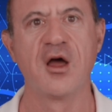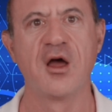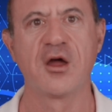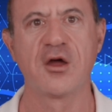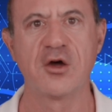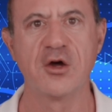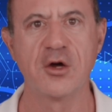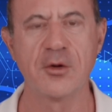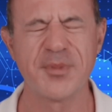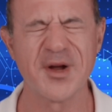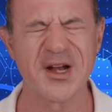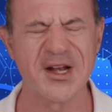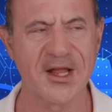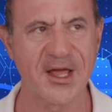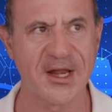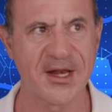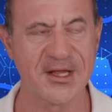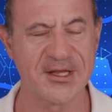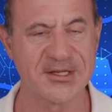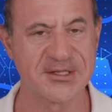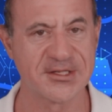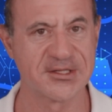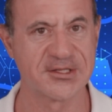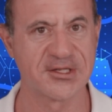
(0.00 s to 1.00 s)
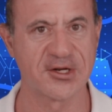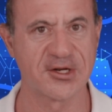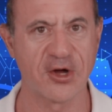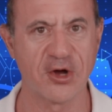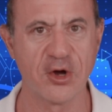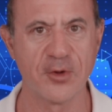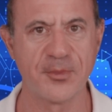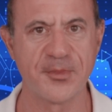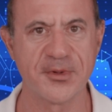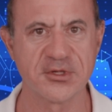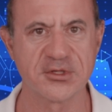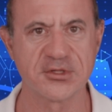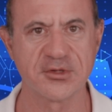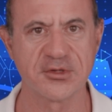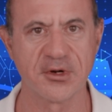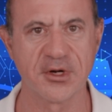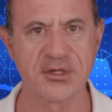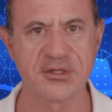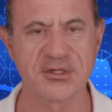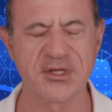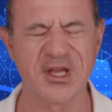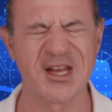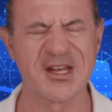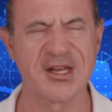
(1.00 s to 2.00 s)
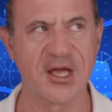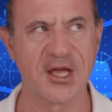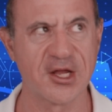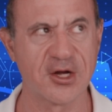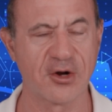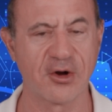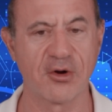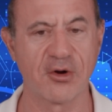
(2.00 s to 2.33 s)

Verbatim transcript: Kubernetes is an open source container